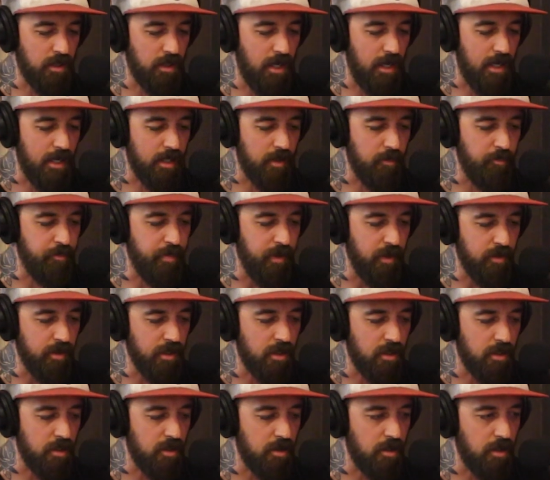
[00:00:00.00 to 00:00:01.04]
with like
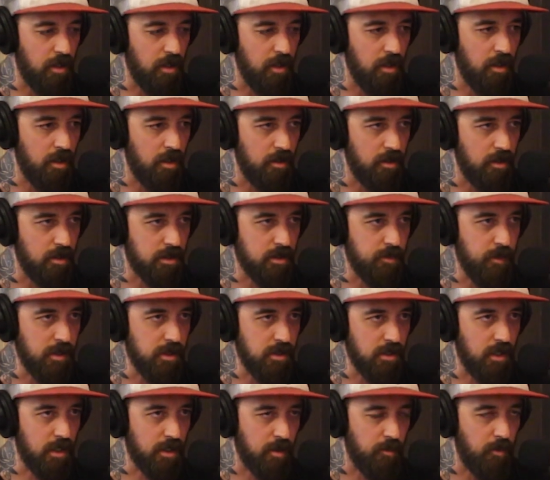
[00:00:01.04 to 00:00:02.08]
building
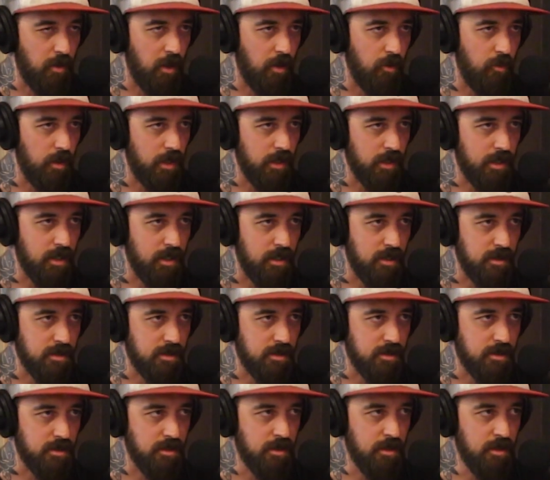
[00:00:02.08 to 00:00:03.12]
especially like the Mark 1
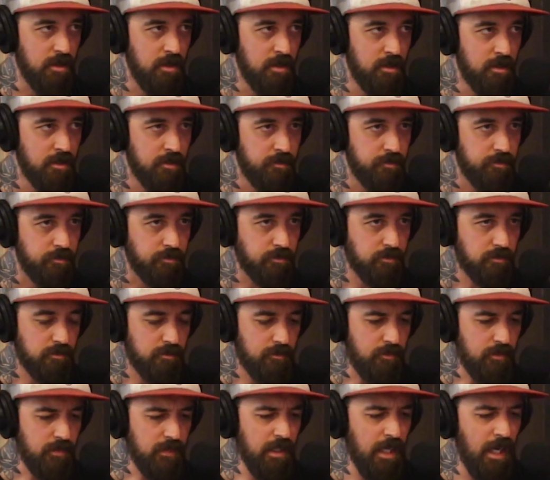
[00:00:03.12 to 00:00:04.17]
kits?
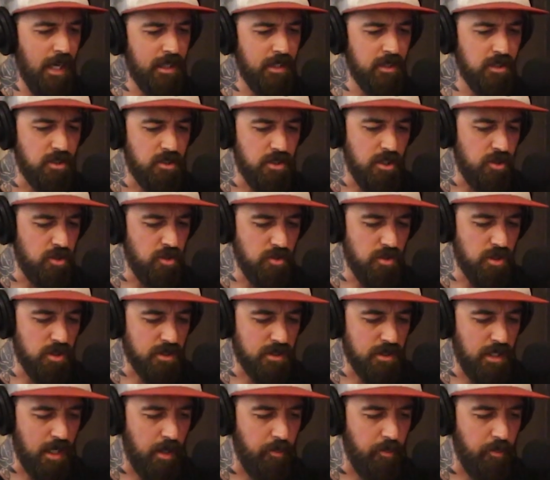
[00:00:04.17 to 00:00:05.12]
Did you